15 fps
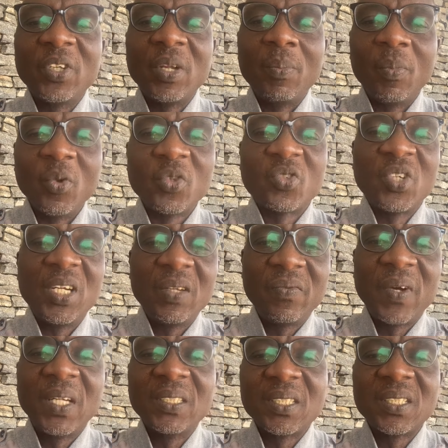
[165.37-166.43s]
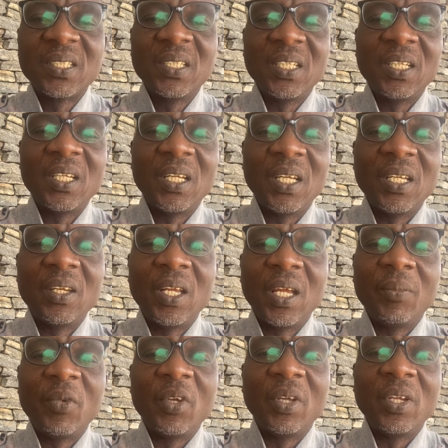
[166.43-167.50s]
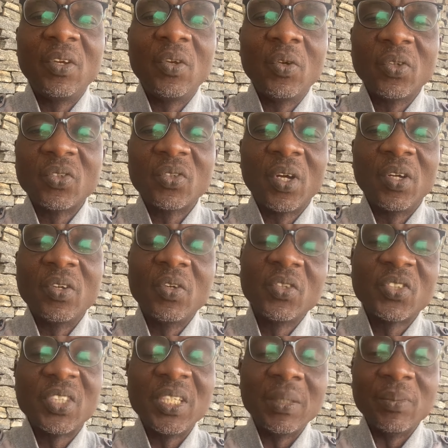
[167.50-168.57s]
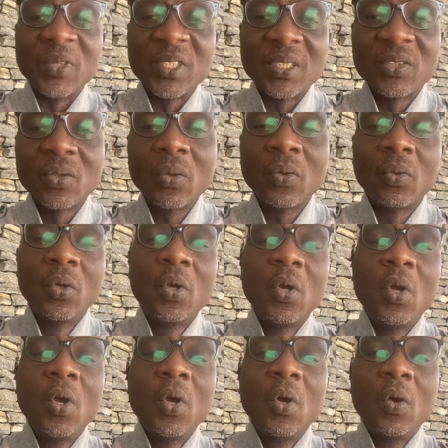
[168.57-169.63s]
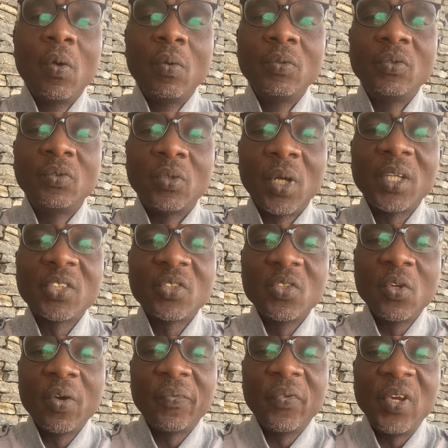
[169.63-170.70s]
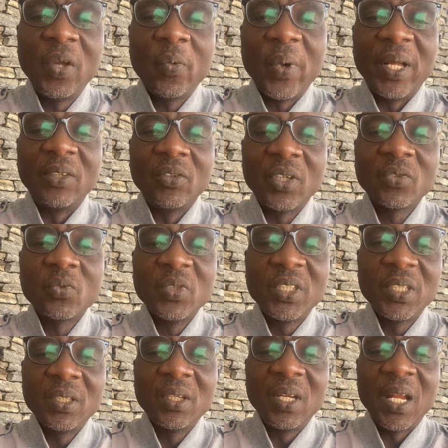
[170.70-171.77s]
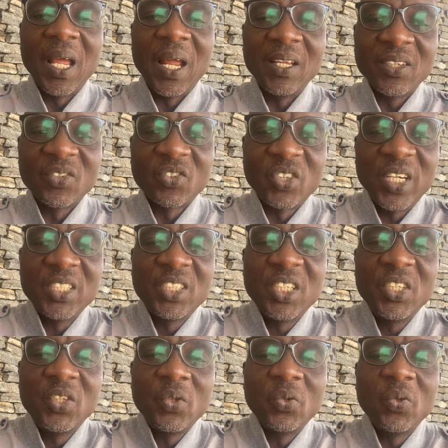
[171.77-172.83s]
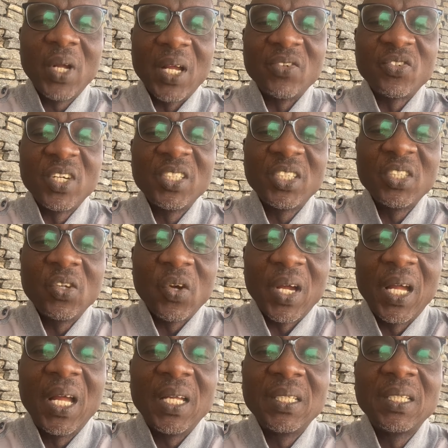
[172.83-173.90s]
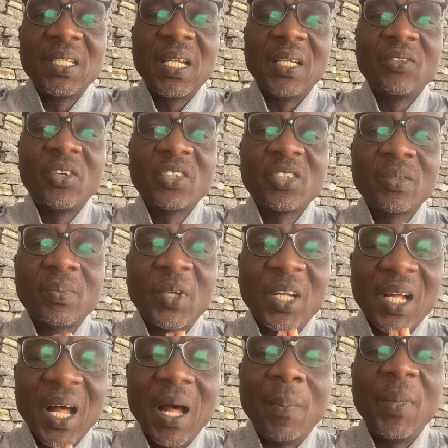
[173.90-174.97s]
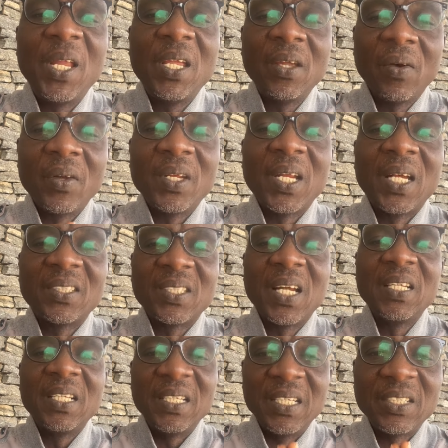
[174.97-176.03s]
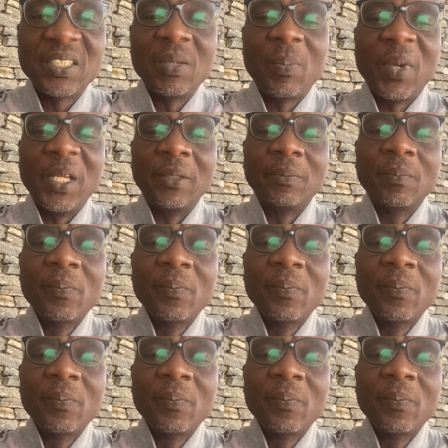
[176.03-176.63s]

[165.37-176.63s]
the most relevant on those teams. So just know fully well, just to strengthen you and strengthen your hand, that just calmly understand the discipline,